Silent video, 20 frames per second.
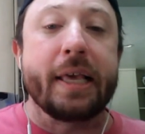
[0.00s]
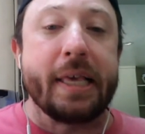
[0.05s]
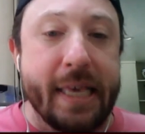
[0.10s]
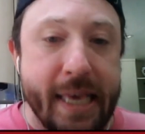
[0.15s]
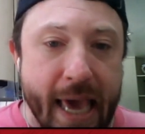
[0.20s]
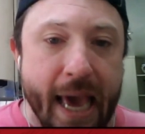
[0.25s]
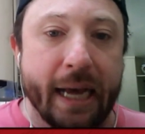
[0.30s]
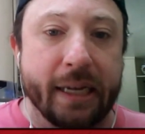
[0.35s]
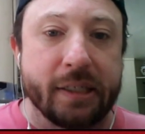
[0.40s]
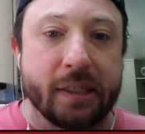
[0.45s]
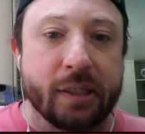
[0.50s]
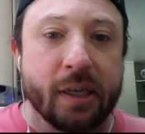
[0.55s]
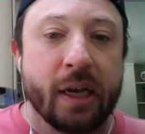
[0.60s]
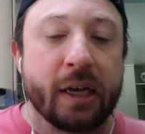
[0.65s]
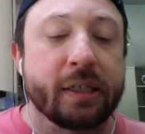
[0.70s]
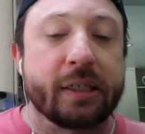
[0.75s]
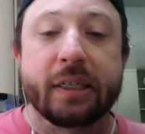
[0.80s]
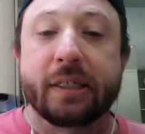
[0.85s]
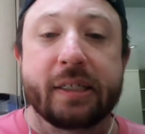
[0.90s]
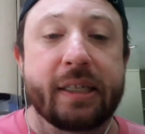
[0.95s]
Yes.
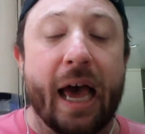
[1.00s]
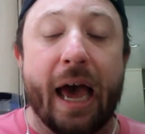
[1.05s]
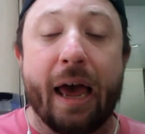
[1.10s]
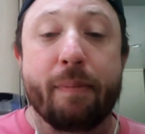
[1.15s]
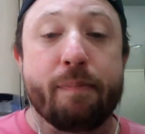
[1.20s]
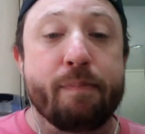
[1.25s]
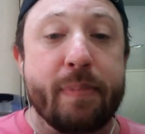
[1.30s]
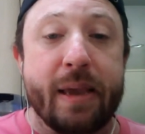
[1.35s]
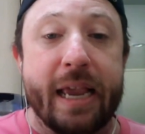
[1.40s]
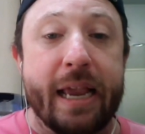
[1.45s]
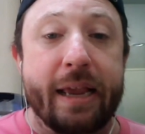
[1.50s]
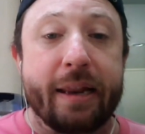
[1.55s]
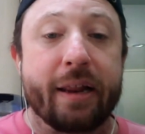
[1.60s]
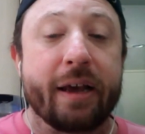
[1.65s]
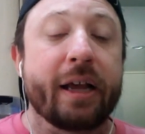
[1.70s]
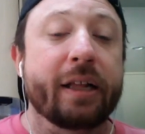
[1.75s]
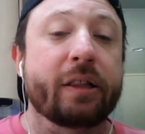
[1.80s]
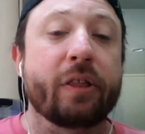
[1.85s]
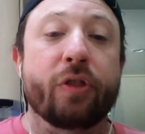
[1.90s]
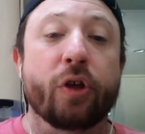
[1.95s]
Does that mean
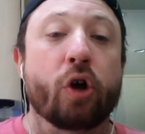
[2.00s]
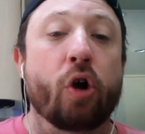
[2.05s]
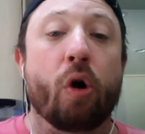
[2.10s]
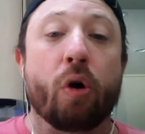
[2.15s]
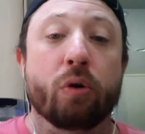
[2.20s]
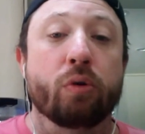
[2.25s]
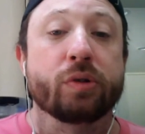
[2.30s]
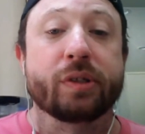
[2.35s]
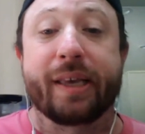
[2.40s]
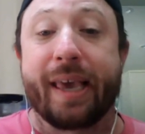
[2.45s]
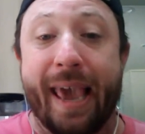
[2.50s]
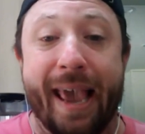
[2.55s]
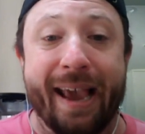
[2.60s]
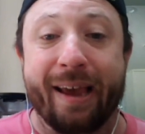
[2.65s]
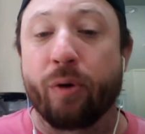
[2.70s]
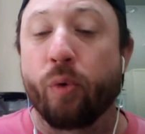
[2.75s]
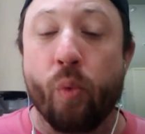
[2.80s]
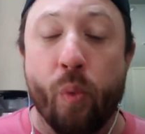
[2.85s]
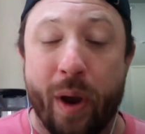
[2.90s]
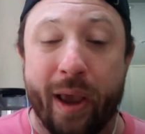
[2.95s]
that the Cardinals
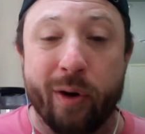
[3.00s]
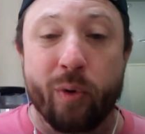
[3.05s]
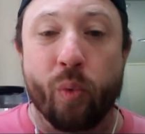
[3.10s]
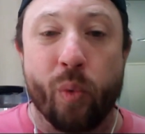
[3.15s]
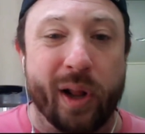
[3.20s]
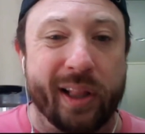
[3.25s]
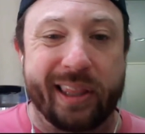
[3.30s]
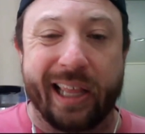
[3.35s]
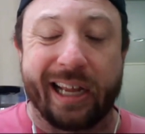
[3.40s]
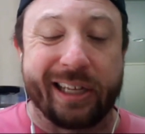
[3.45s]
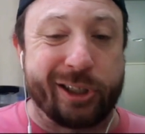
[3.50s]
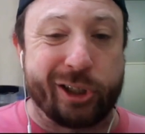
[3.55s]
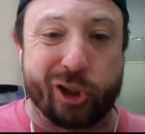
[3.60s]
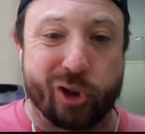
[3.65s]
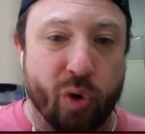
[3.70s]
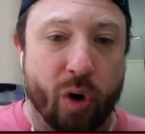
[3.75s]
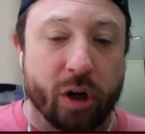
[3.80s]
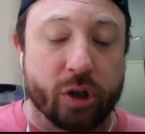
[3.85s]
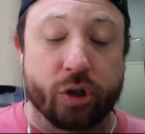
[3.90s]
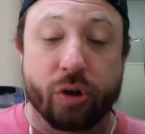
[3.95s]
can't win with that
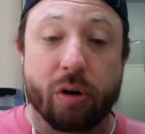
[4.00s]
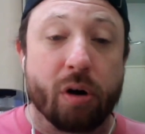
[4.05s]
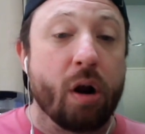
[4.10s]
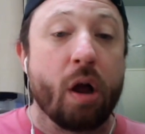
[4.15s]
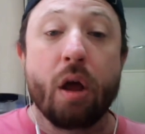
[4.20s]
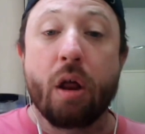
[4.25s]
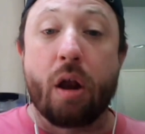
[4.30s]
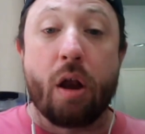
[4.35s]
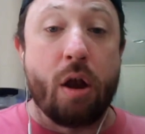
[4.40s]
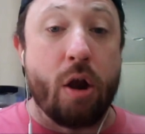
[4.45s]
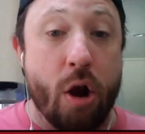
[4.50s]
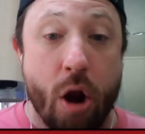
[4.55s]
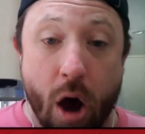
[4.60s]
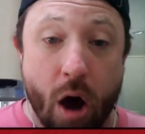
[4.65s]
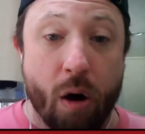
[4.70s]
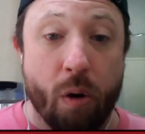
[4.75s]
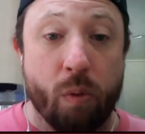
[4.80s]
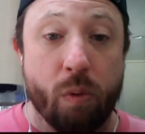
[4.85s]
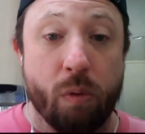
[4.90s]
structure? No.